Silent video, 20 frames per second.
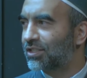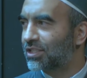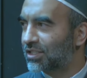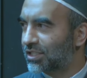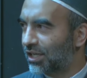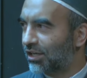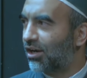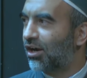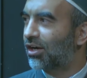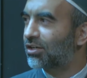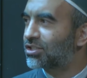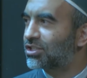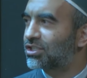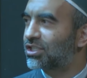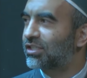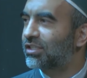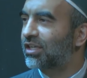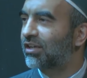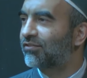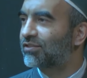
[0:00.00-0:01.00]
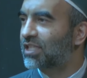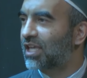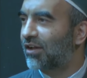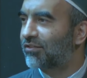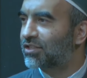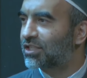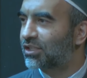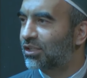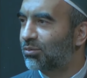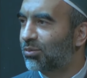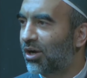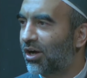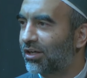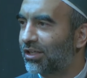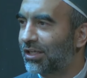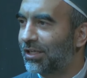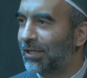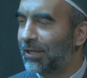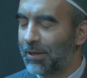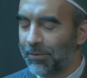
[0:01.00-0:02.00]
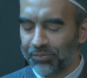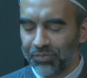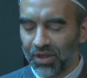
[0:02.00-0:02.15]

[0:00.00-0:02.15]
Just like oxygen gives life to the body,